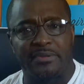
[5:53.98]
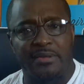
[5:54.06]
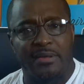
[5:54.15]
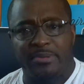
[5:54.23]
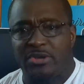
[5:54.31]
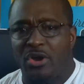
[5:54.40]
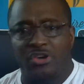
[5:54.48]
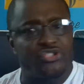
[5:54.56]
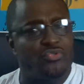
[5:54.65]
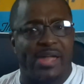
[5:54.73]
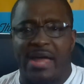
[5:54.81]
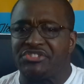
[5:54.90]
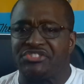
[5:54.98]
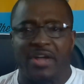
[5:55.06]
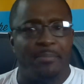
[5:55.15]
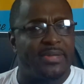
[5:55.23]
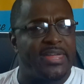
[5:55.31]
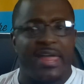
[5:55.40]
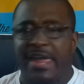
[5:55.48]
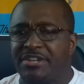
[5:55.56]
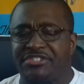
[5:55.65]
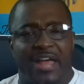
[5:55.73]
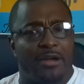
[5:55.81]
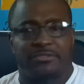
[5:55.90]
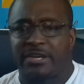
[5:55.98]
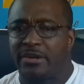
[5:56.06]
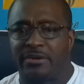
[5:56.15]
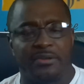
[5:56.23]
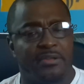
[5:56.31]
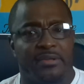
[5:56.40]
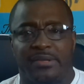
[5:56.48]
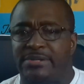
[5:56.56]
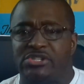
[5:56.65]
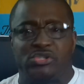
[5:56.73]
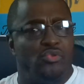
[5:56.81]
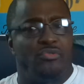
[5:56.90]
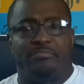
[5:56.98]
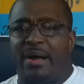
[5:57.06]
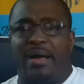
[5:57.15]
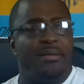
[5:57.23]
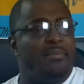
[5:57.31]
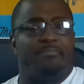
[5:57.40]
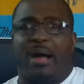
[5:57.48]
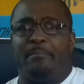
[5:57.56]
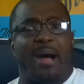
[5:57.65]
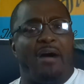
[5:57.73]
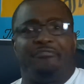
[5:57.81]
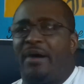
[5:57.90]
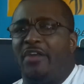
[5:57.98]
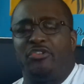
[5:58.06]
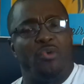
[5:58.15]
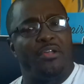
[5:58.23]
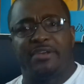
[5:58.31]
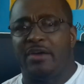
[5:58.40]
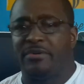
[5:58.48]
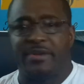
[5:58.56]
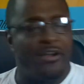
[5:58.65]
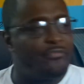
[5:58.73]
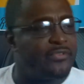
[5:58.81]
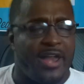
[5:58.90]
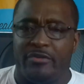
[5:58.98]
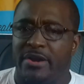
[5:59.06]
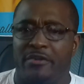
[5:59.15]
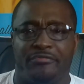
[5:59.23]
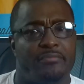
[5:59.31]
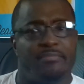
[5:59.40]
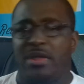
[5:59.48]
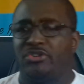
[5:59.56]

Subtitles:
Because you got some kids out there, shoot, my father was never there for me.